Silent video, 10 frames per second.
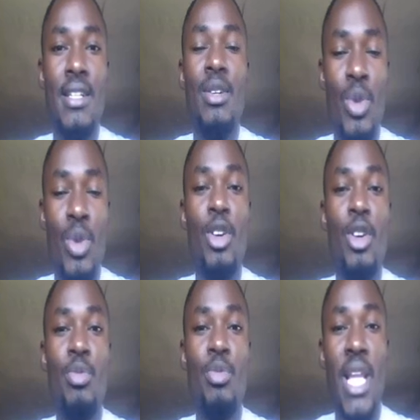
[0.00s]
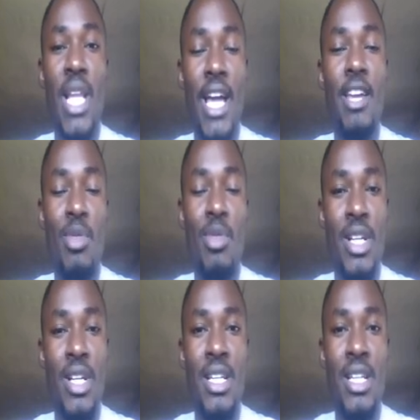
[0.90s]
We are going to be learning
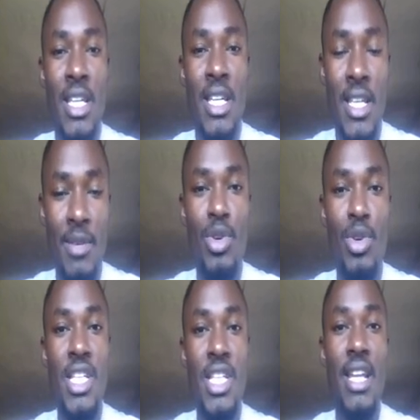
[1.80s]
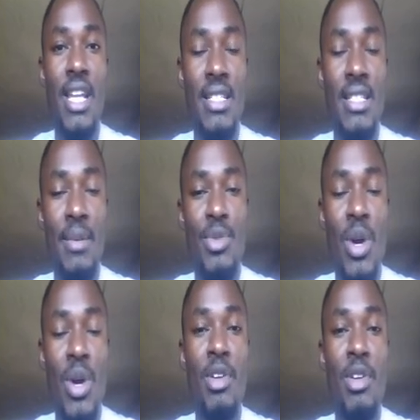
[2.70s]
more. Keep watching and
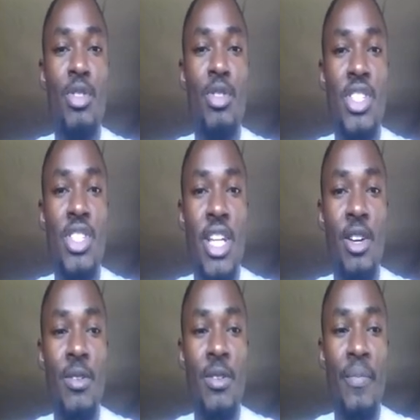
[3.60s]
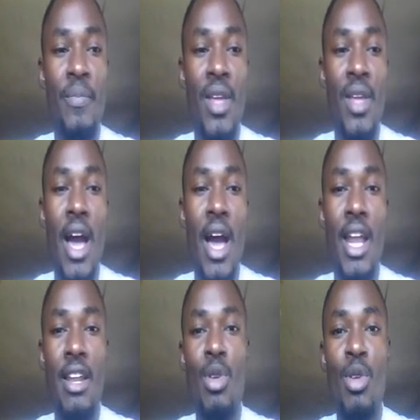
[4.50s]
subscribing to this channel,
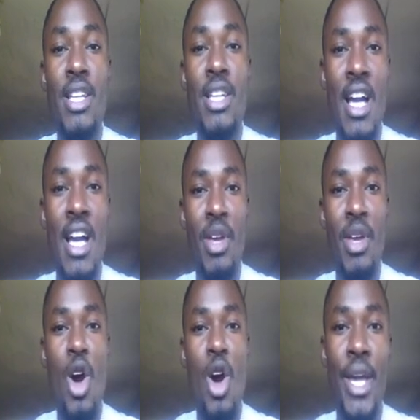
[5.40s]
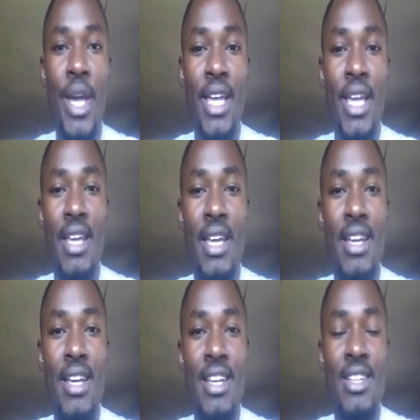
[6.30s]
and more is coming our way.
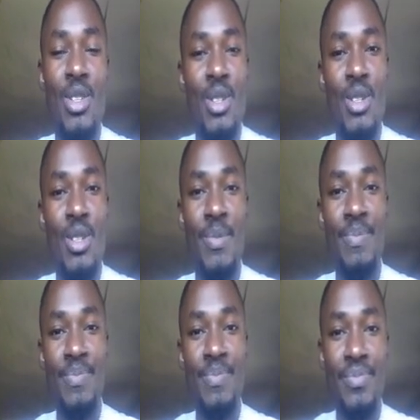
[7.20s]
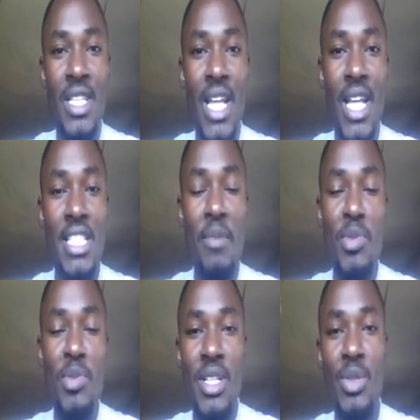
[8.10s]
So in the last
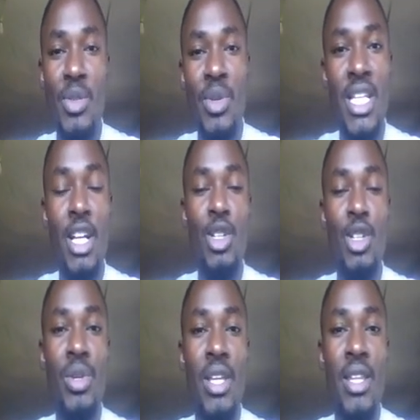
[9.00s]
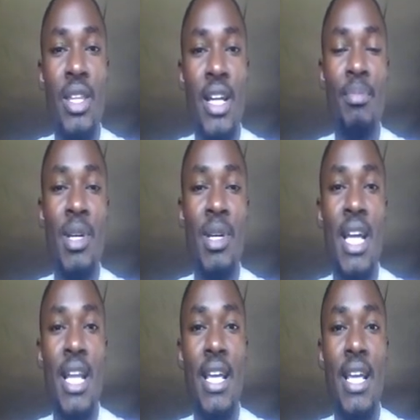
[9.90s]
episode, we dealt with
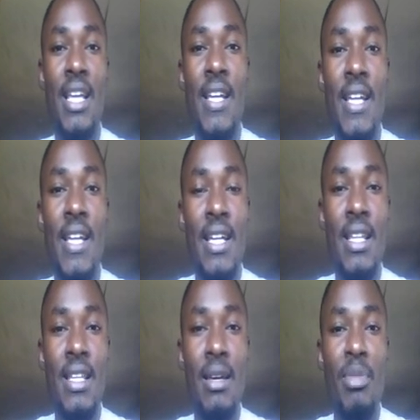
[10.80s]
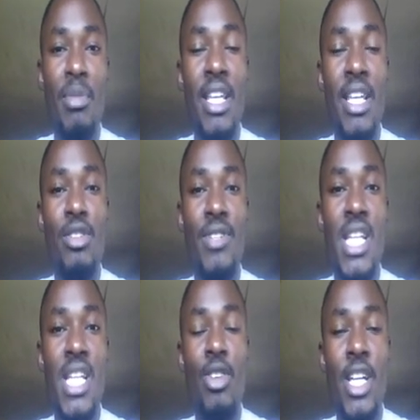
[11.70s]
basically the methods of
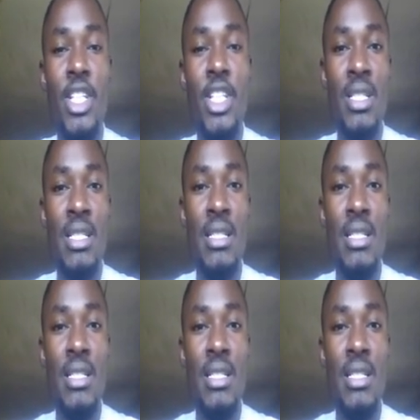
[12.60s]
data collection.